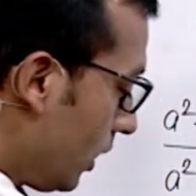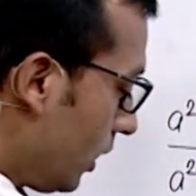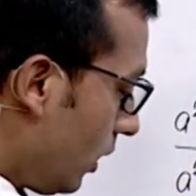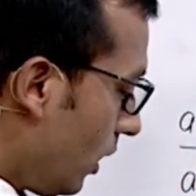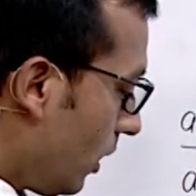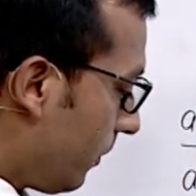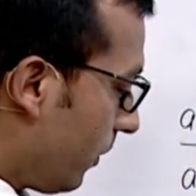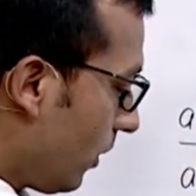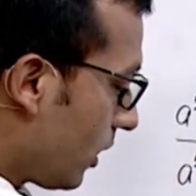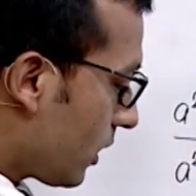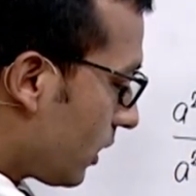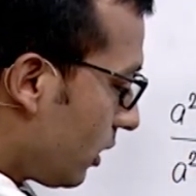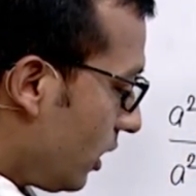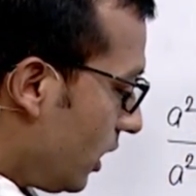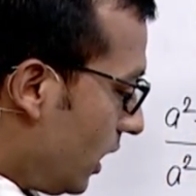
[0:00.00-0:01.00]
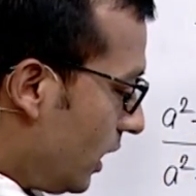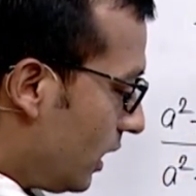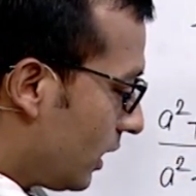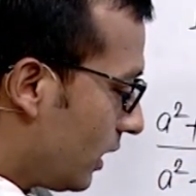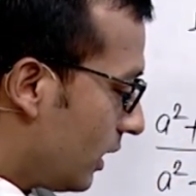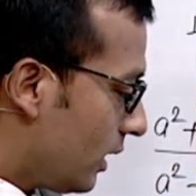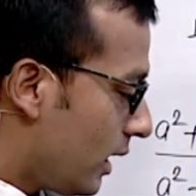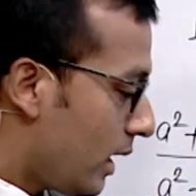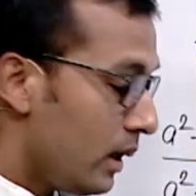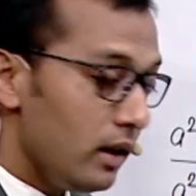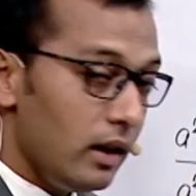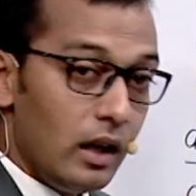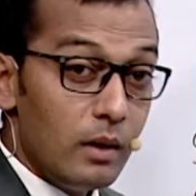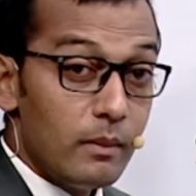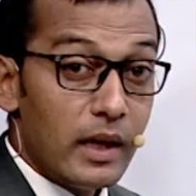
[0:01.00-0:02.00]
a plus 3 and
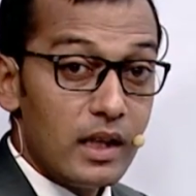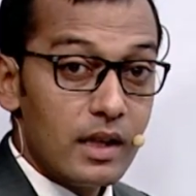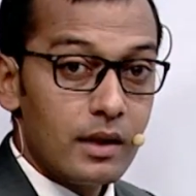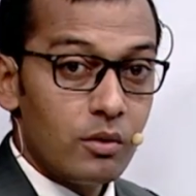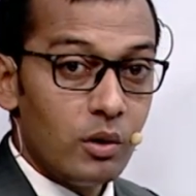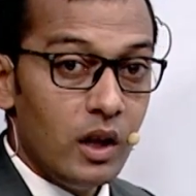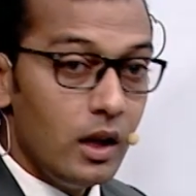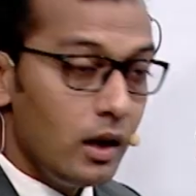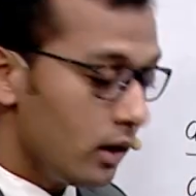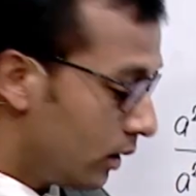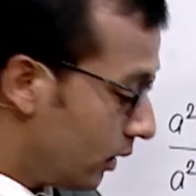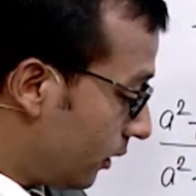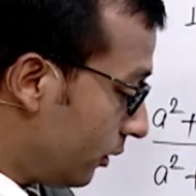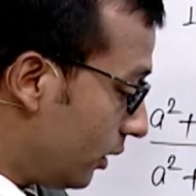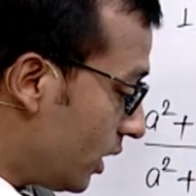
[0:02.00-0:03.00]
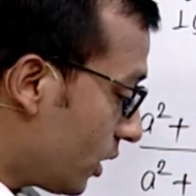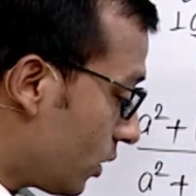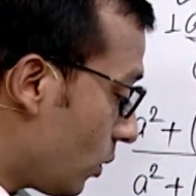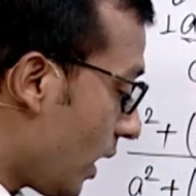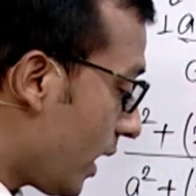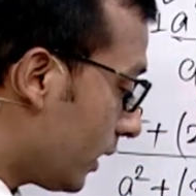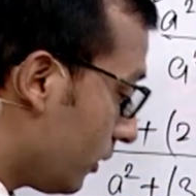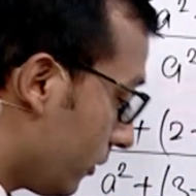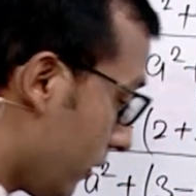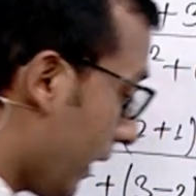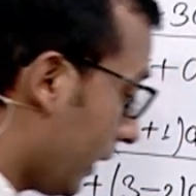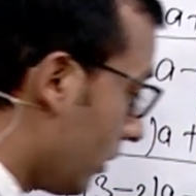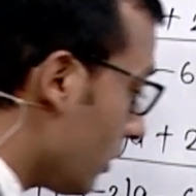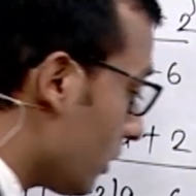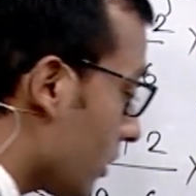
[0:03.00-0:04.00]
a minus 3. So these two are the
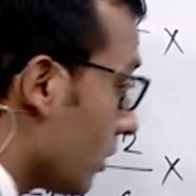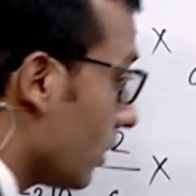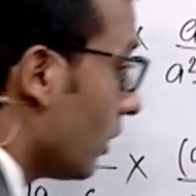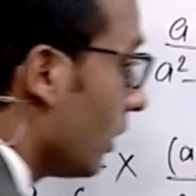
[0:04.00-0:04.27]
factors,